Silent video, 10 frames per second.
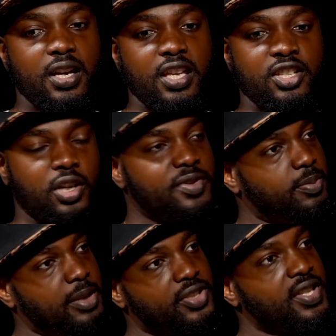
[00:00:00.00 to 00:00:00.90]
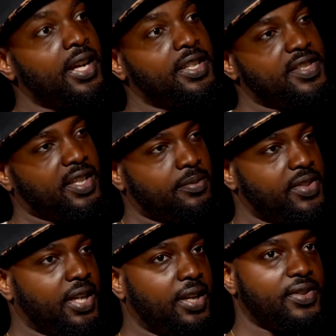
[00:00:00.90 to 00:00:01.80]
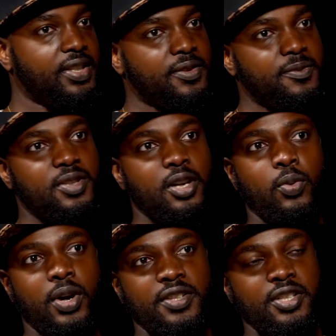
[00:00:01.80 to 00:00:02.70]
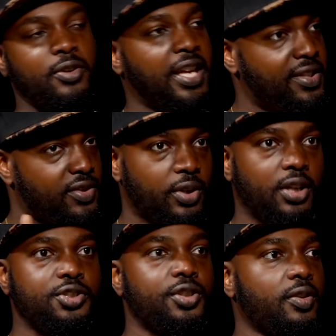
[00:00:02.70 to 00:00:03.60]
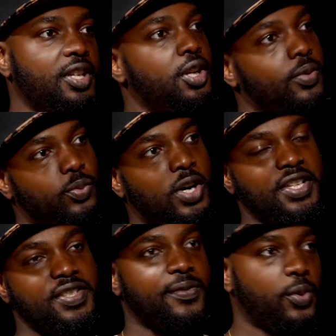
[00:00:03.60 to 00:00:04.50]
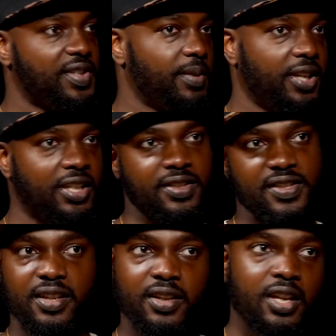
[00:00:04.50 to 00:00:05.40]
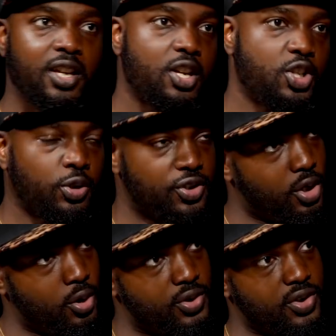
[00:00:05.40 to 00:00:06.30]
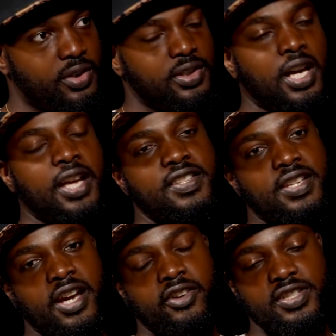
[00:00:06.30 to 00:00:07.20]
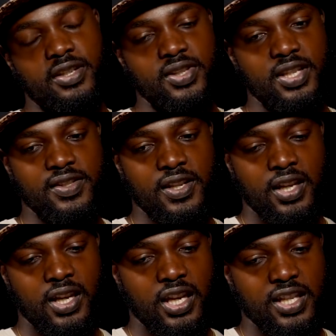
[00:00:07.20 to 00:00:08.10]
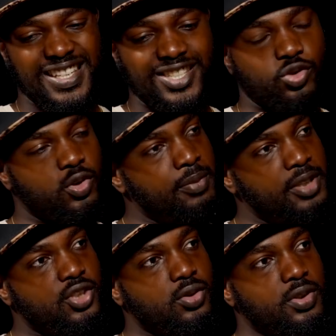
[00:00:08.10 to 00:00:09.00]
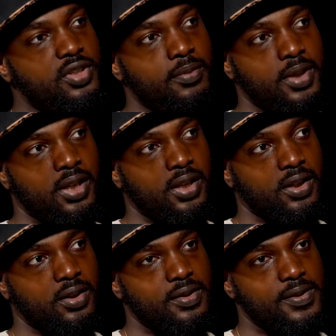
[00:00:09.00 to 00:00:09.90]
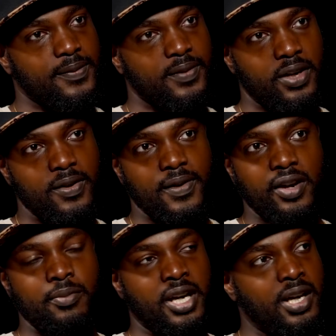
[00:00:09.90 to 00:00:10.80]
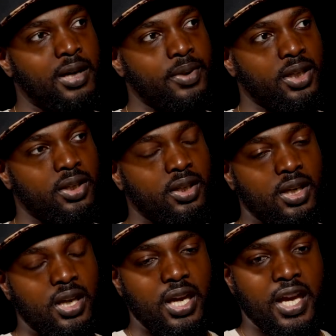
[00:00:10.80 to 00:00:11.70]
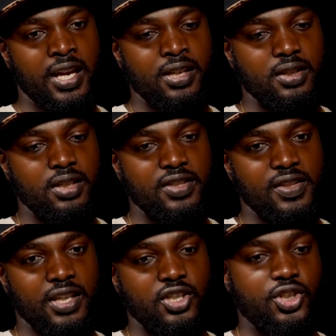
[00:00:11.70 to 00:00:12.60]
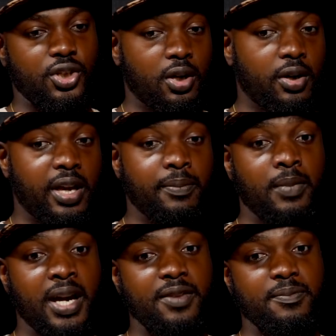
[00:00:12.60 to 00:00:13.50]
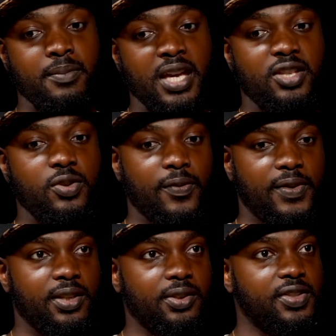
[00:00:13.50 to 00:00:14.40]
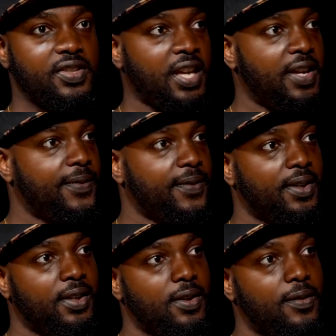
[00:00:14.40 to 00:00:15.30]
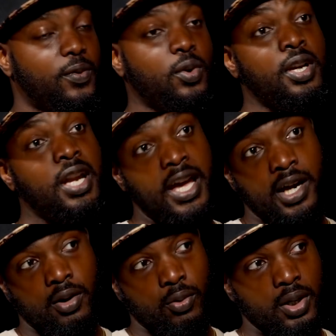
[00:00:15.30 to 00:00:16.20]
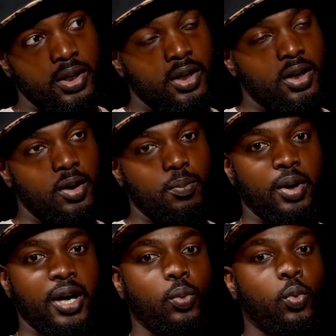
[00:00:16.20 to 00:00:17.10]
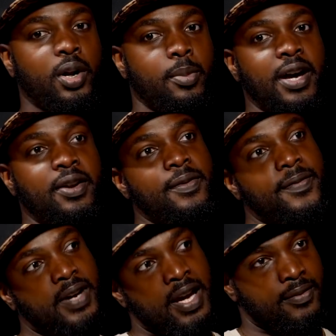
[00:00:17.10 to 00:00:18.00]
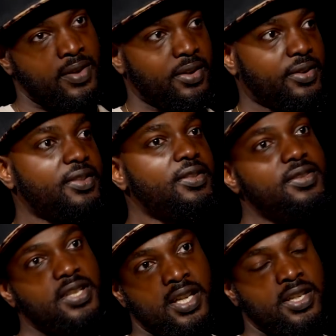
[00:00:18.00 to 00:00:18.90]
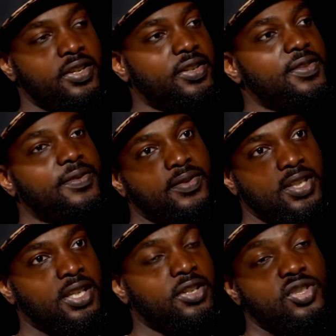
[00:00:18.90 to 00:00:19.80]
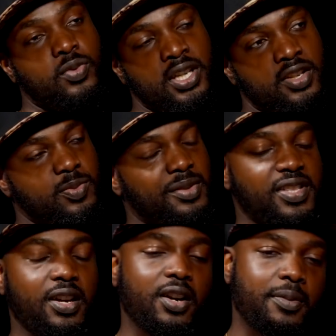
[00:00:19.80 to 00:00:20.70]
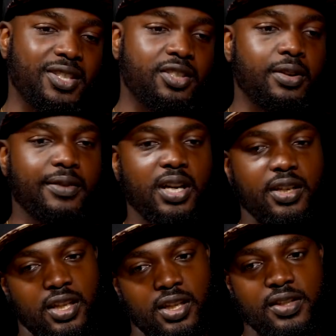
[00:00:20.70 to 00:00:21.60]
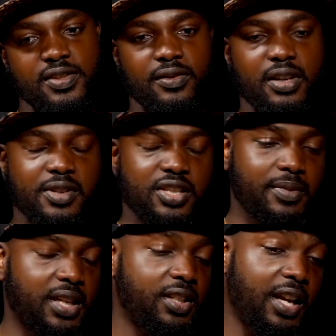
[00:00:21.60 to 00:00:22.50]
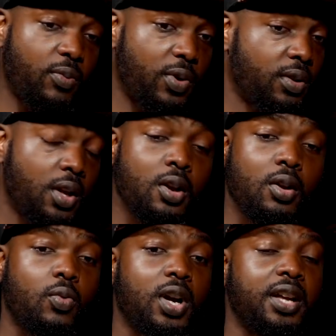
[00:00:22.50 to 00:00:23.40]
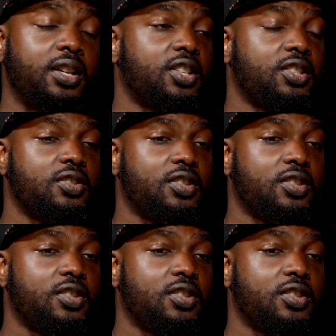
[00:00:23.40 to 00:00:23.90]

in terms of people silencing themselves and no one, you know, cancel culture and no one wanting to voice opinions that don't toe certain lines and narratives is it's extremely short term thinking. It's very, very myopic. And it's like, sure, it might make you feel safe for now, but what about in five years, mm. 10 years, 15 years, 20 years? People say, oh, but you know, I've got kids. i I'm like, yeah, well, what kind of